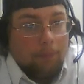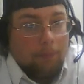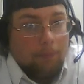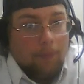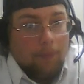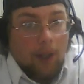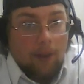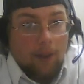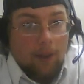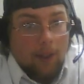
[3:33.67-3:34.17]

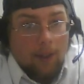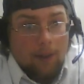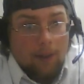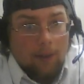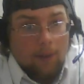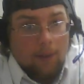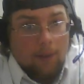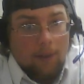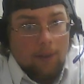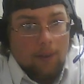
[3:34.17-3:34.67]
Nothing?
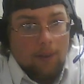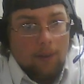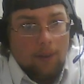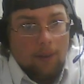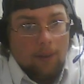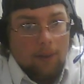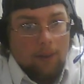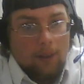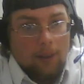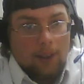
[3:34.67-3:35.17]

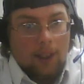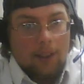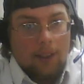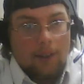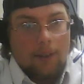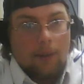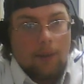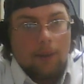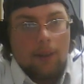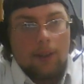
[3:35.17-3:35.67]
Like, I
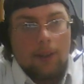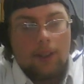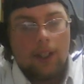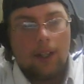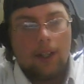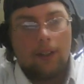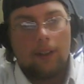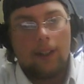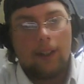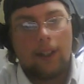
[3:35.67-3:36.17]
just don't
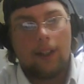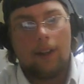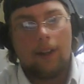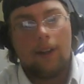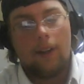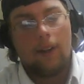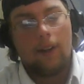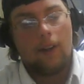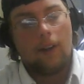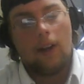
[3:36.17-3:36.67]
understand. Like,
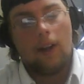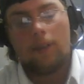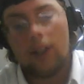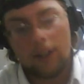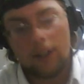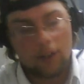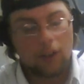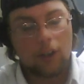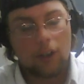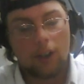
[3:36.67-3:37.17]
I've got
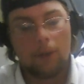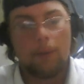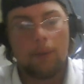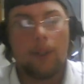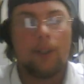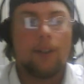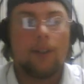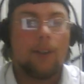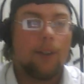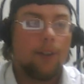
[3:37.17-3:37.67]
Naturia
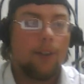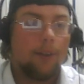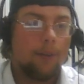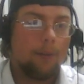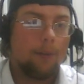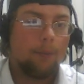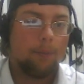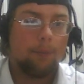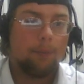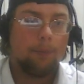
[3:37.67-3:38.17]
Beast,
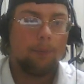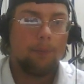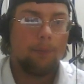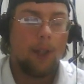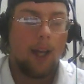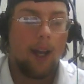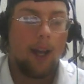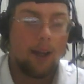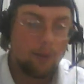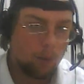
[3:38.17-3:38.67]

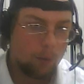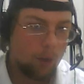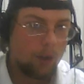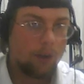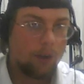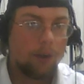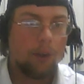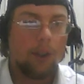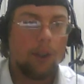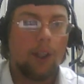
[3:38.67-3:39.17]
and Royal
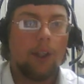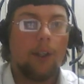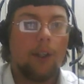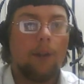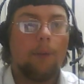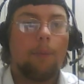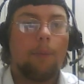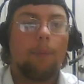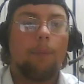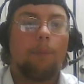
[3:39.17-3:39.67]
Decree,
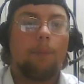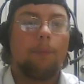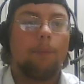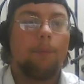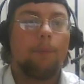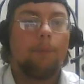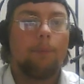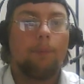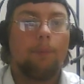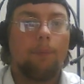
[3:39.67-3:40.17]

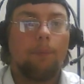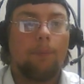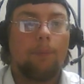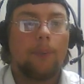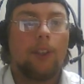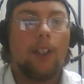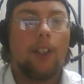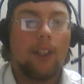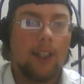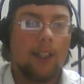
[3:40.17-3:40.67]

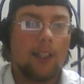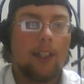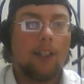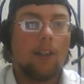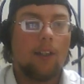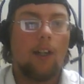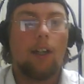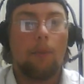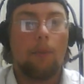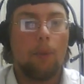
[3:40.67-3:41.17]
Kageki,
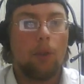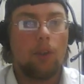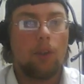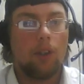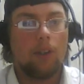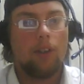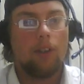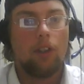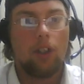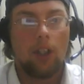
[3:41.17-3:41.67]

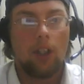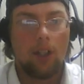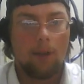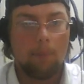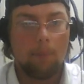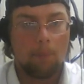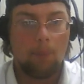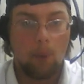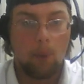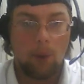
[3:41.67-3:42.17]
Kagemusha, Shien,
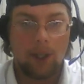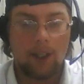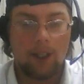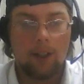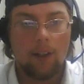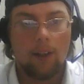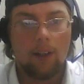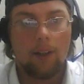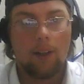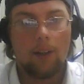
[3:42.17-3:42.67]
Boink,
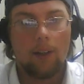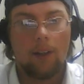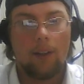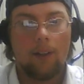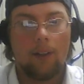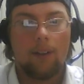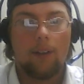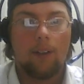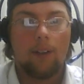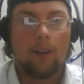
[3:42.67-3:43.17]

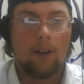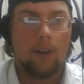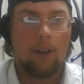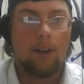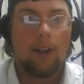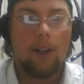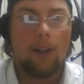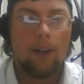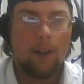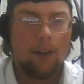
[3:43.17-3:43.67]
gone.